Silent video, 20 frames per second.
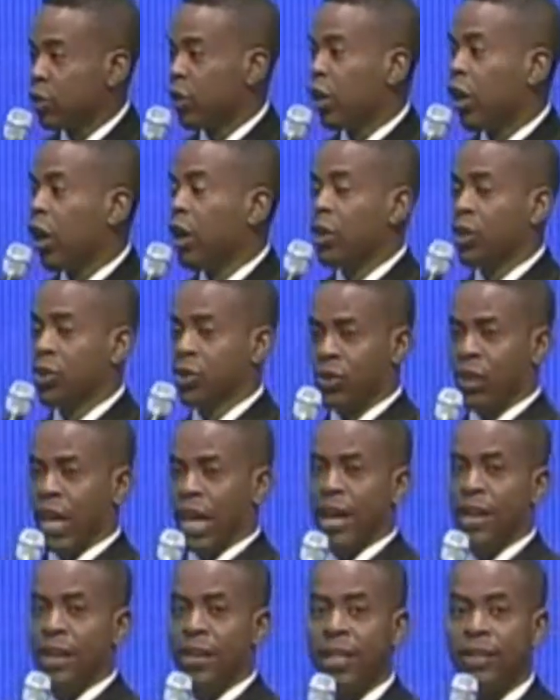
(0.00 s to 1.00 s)
to
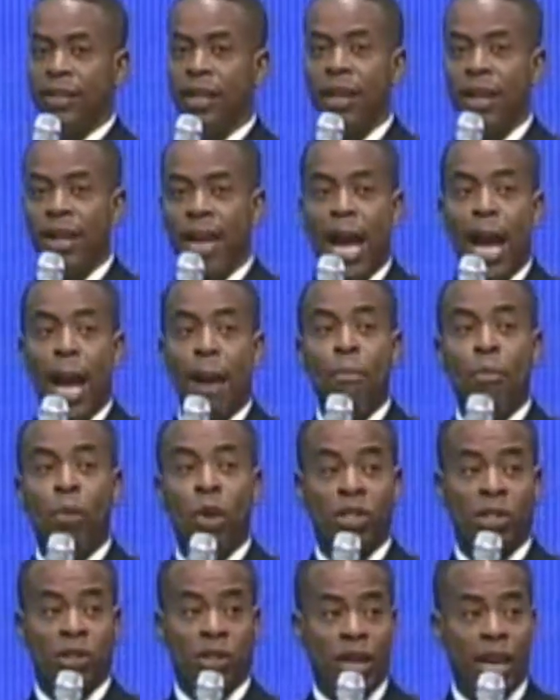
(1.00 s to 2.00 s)
understand that the lamb
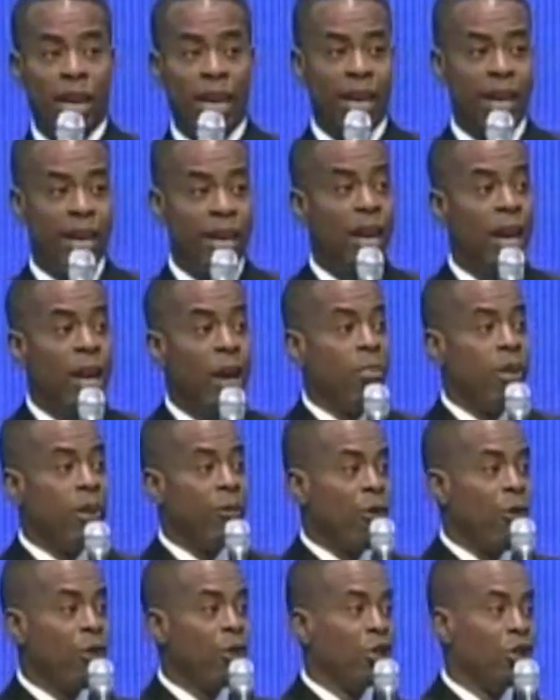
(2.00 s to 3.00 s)
was slain
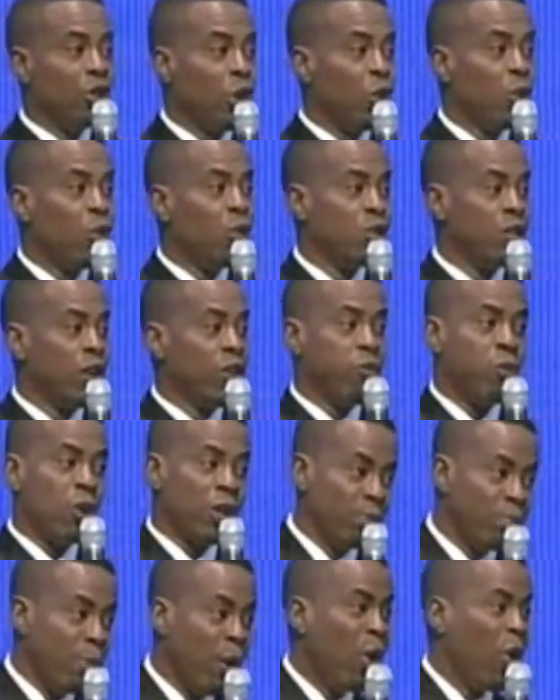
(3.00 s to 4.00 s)
before Joseph
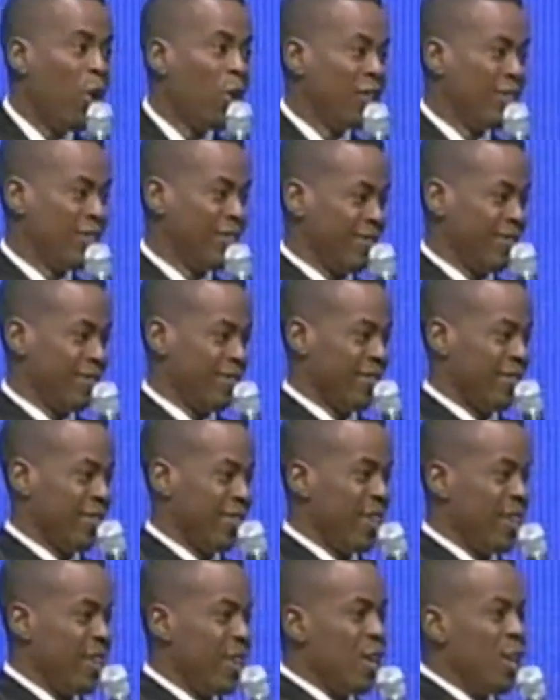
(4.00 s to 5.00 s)
was born.
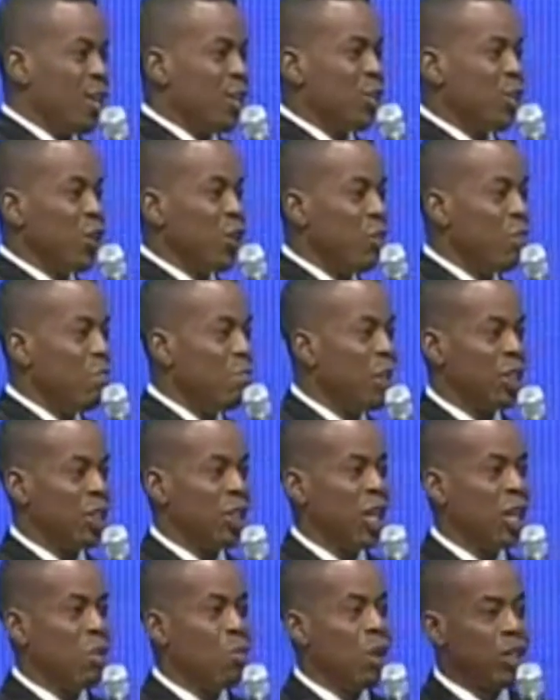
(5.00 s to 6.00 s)
So the
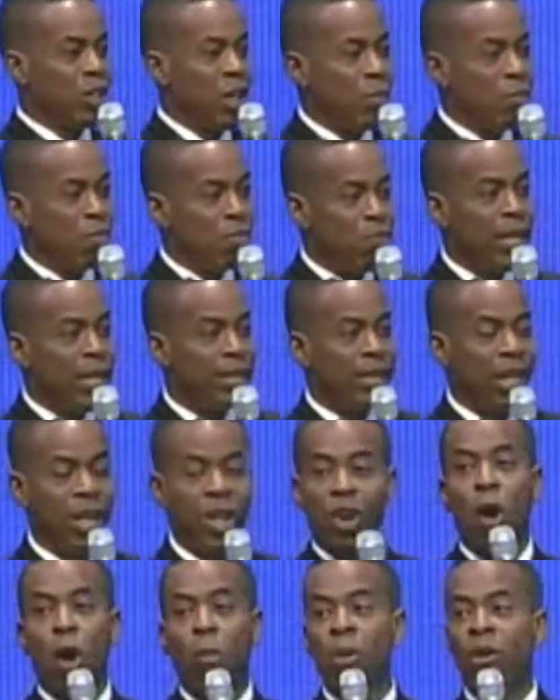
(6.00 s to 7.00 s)
mission was completed
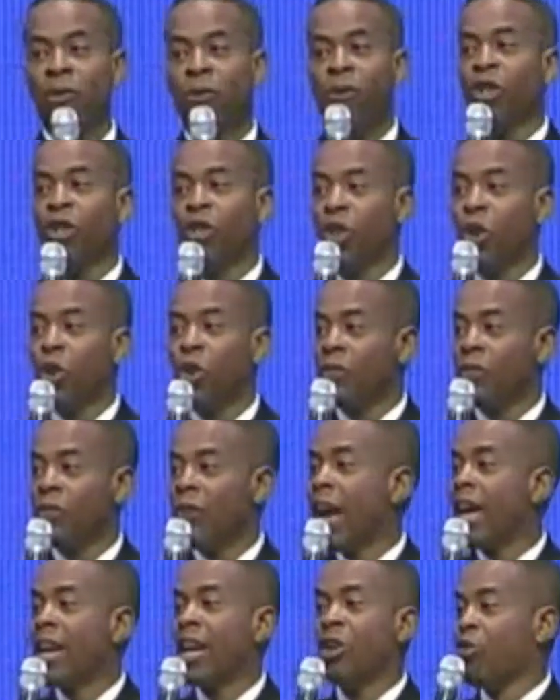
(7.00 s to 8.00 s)
long before Joseph
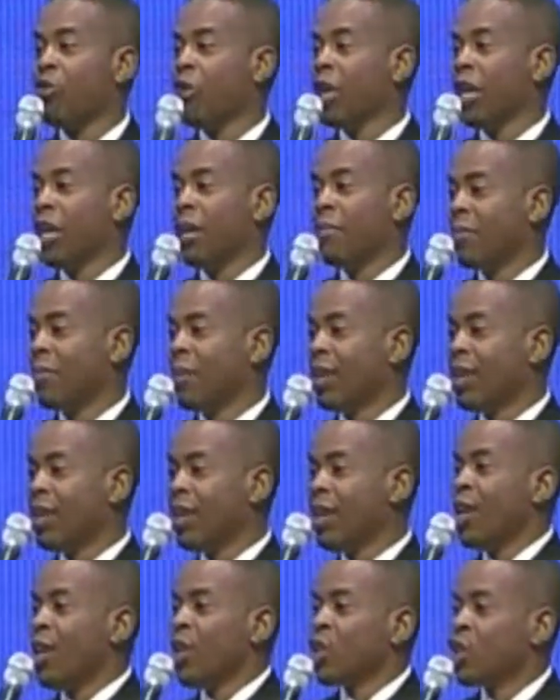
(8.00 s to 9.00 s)
had a dream.
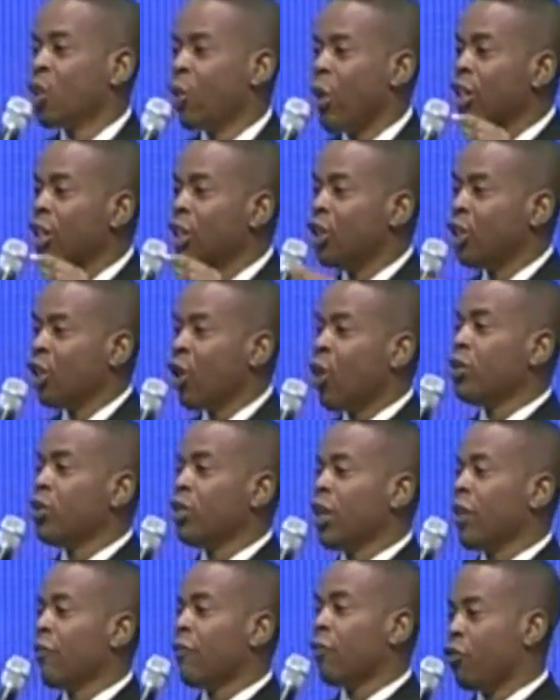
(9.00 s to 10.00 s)
So when
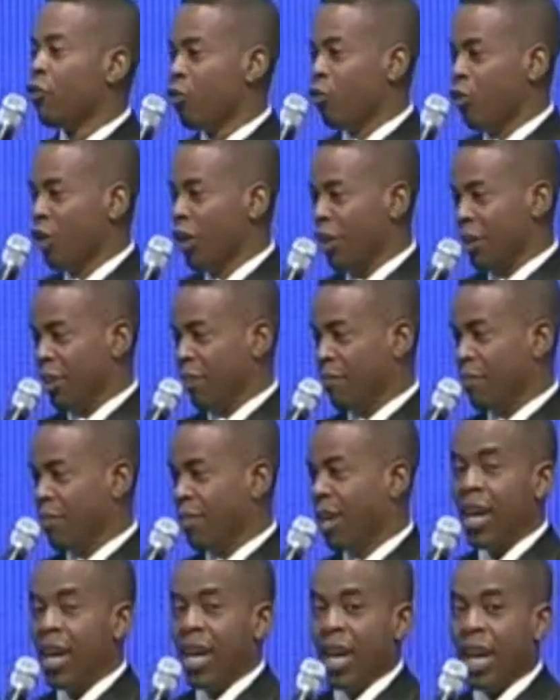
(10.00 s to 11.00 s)
Joseph dreamed,
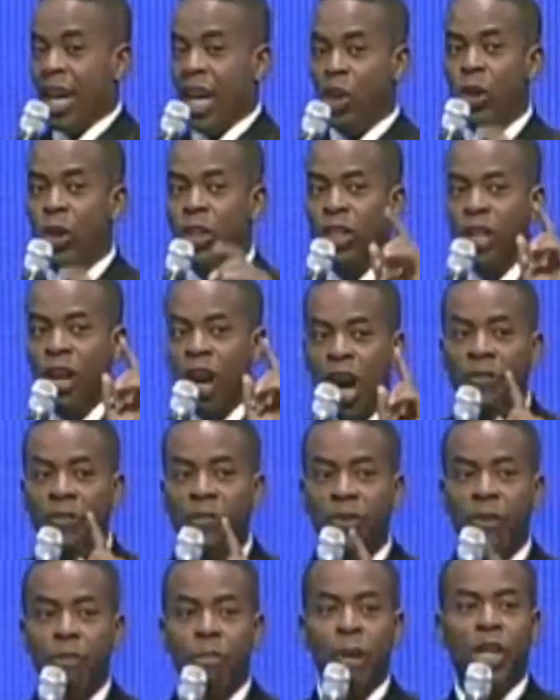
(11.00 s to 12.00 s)
it was
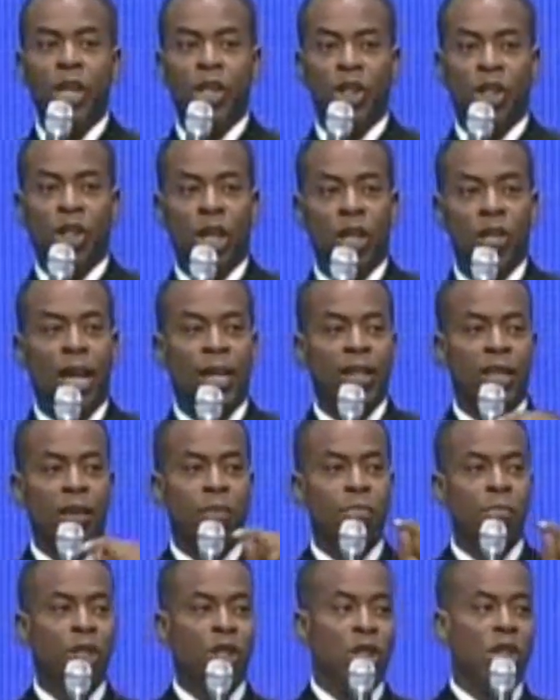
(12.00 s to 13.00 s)
confirmation that the
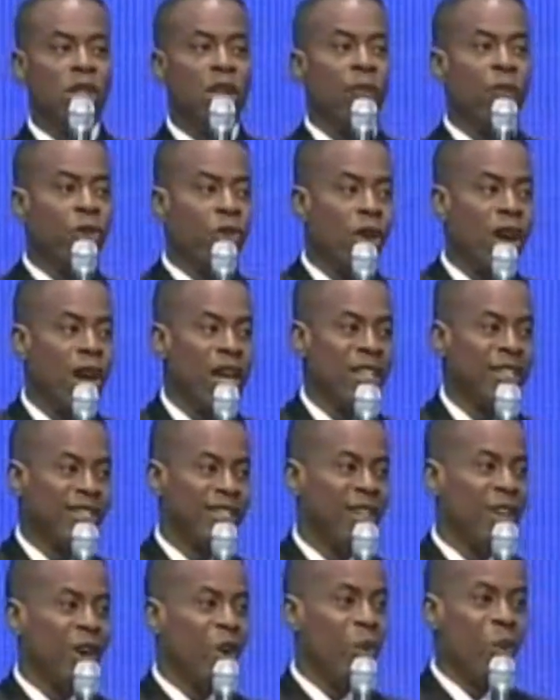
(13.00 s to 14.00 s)
mission of
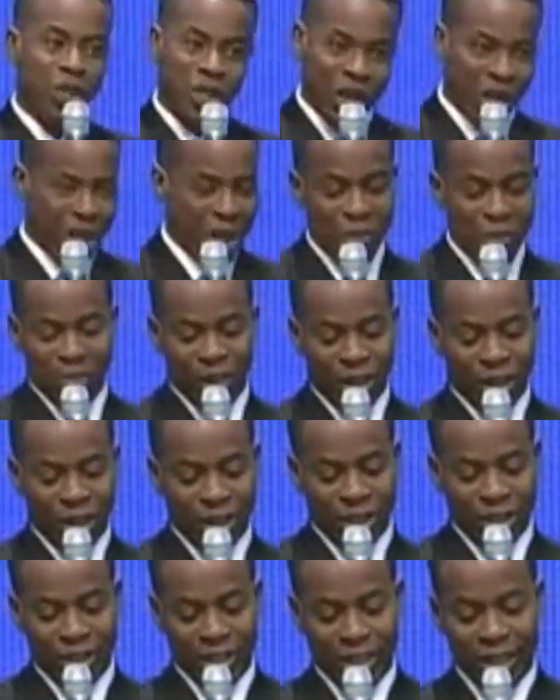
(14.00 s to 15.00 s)
Christ was
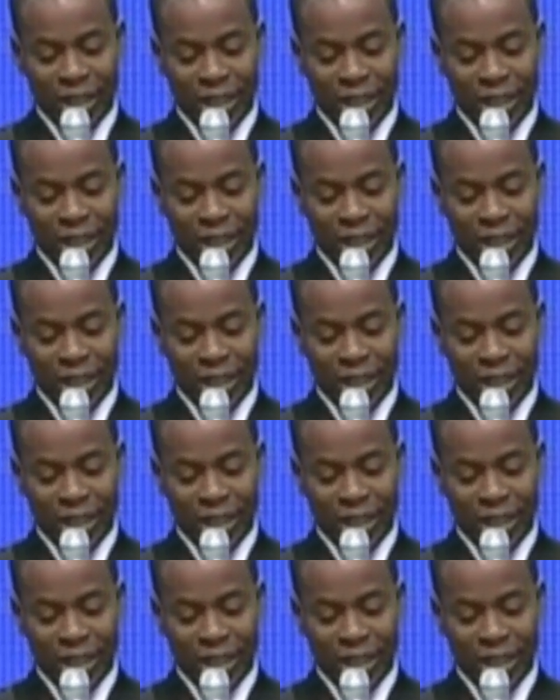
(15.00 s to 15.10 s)
accomplished.